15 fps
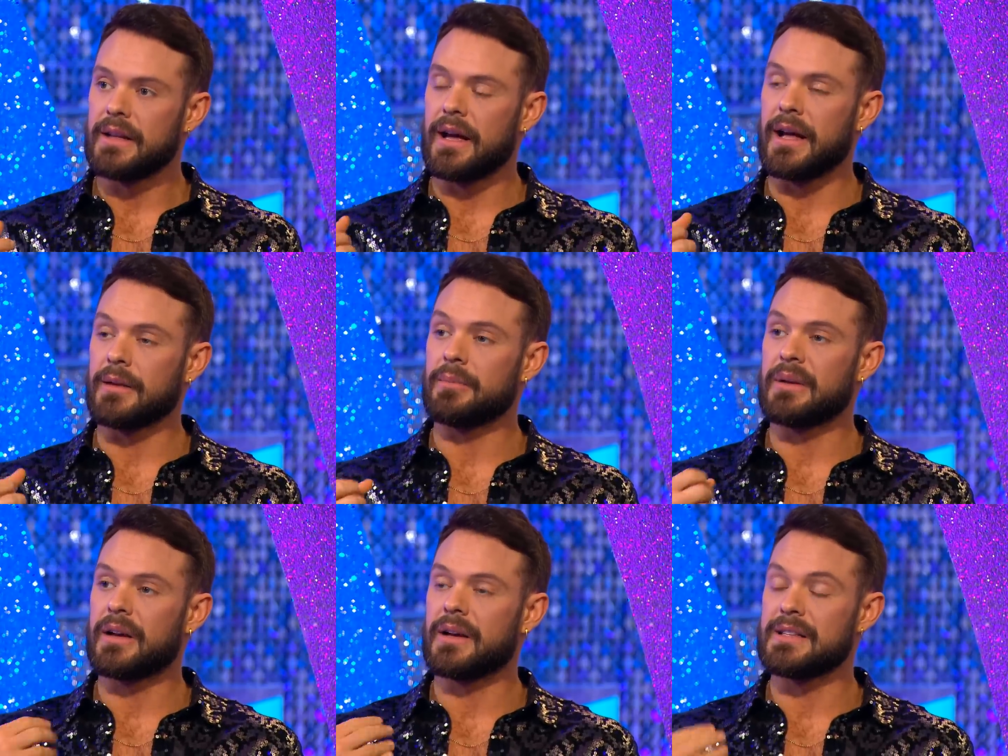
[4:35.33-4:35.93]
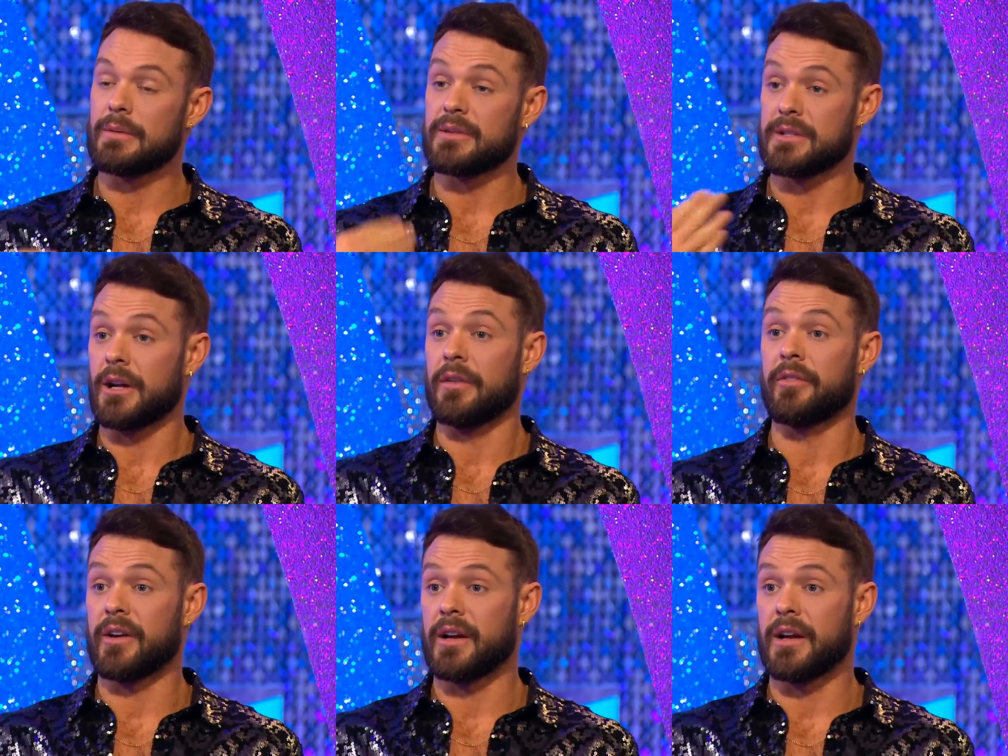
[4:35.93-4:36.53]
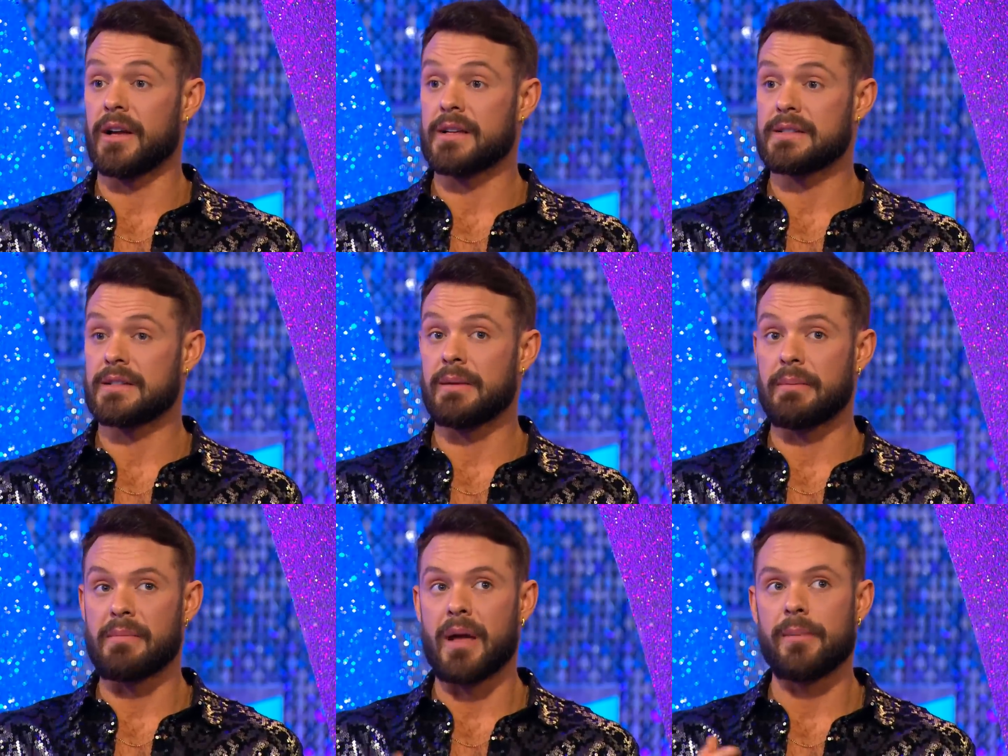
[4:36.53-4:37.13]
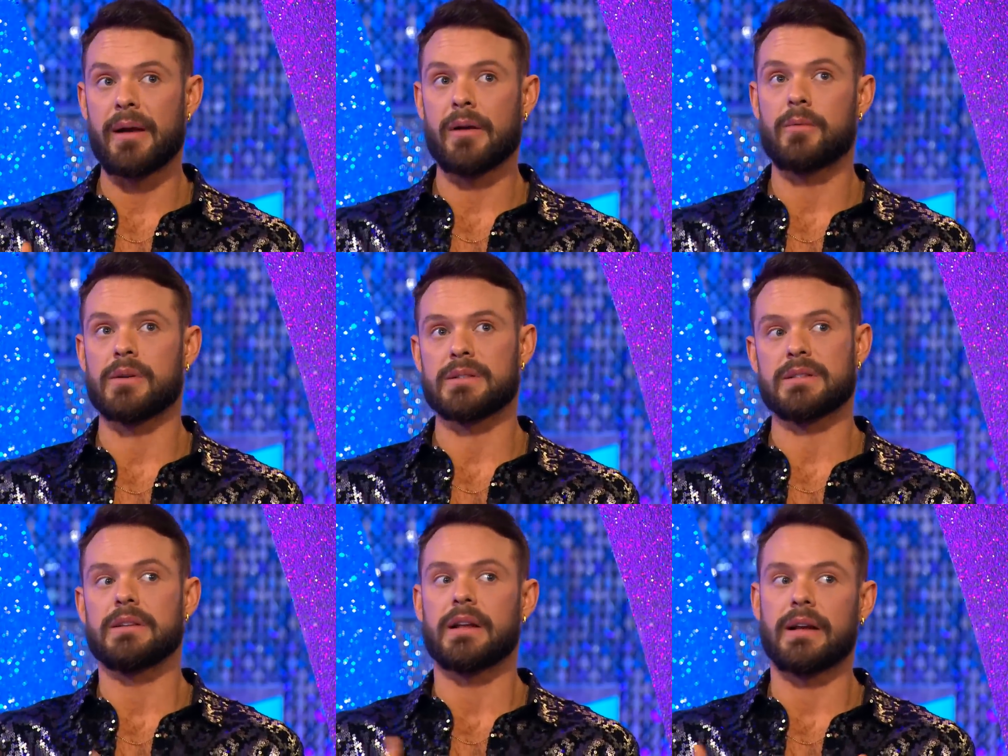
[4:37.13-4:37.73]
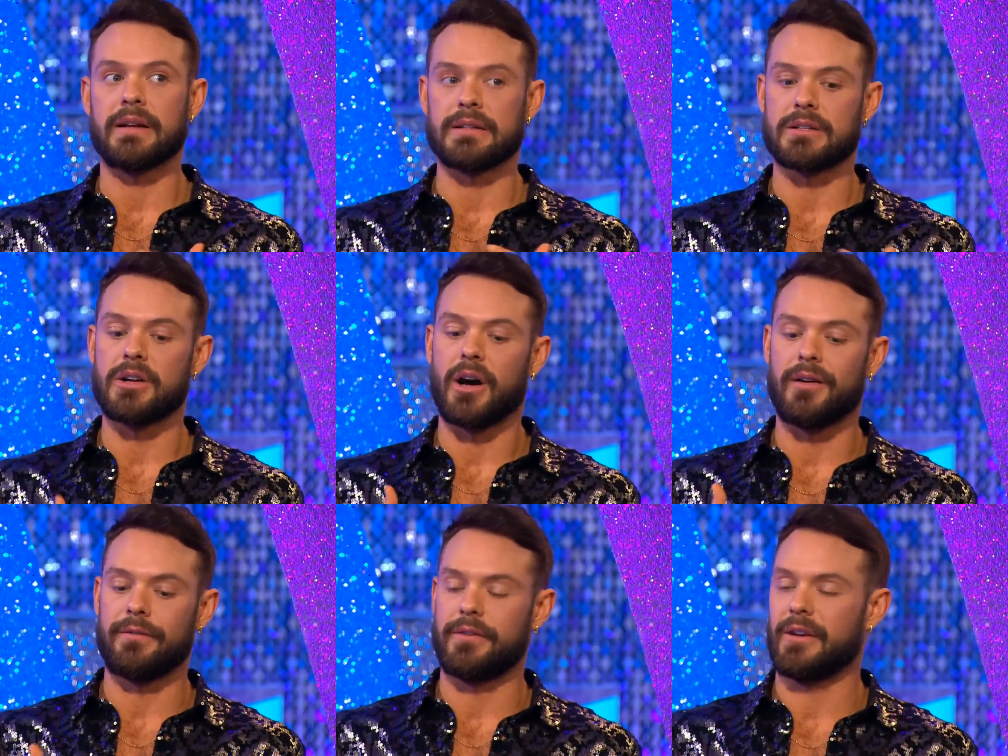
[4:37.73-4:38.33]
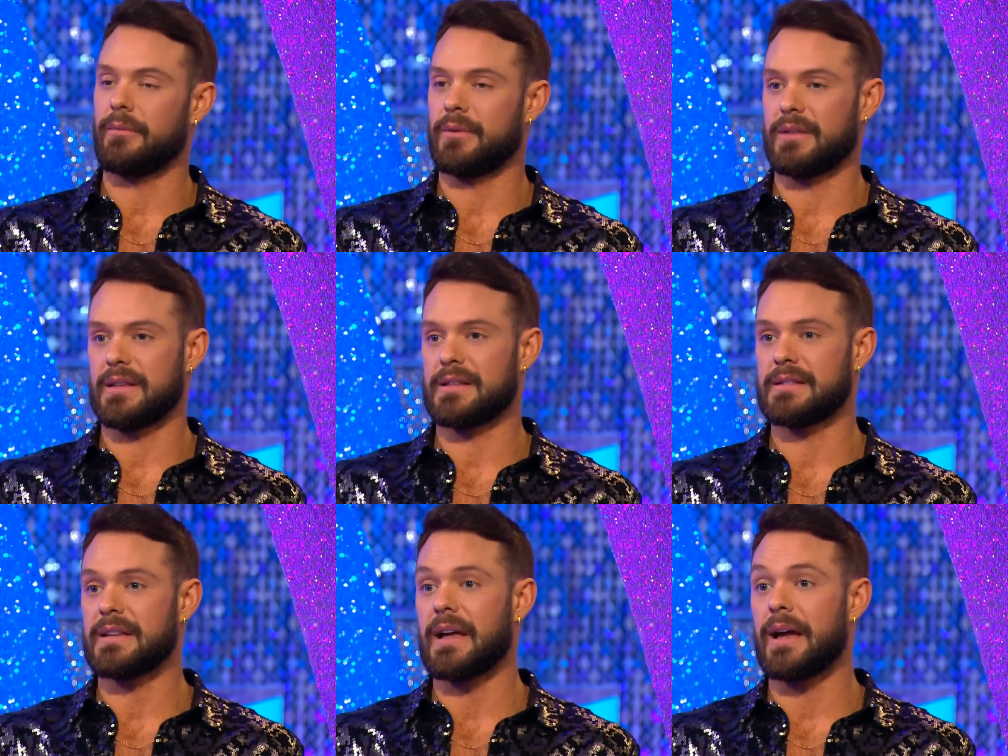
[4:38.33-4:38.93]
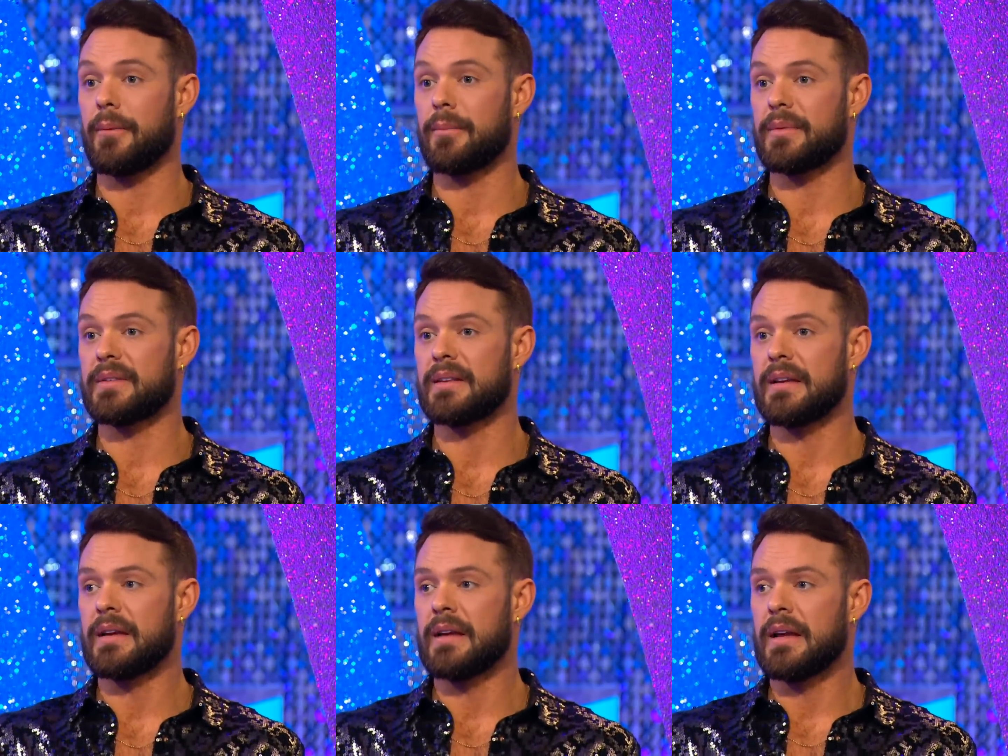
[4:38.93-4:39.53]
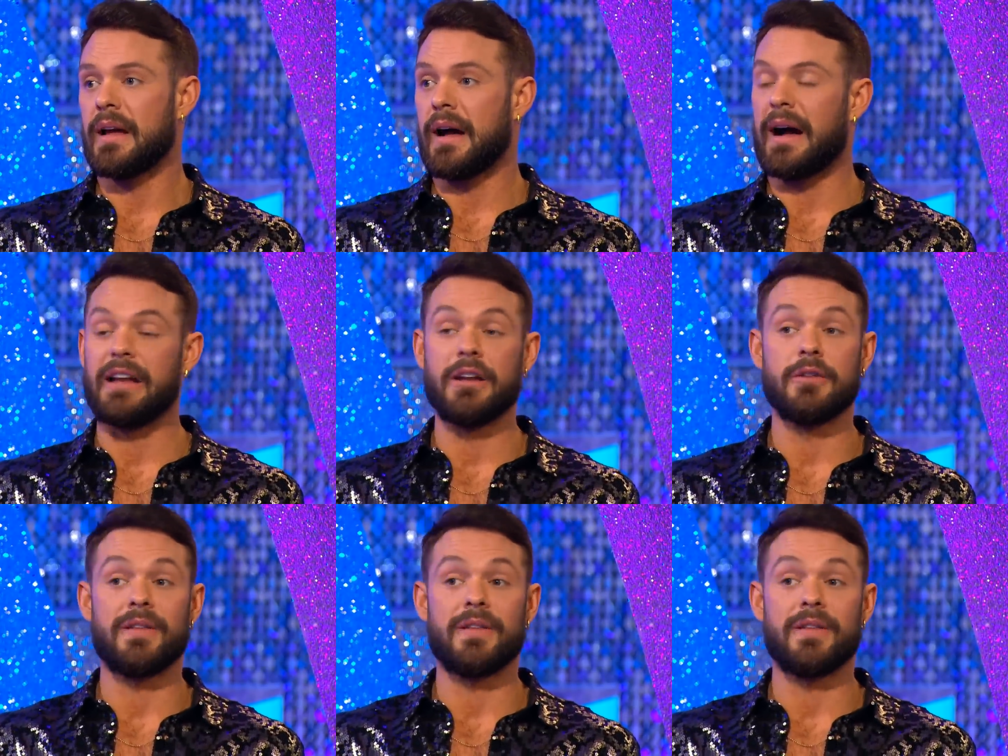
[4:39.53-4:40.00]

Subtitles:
And because it wasn't over-rehearsed and maybe I wasn't as confident with the steps, I knew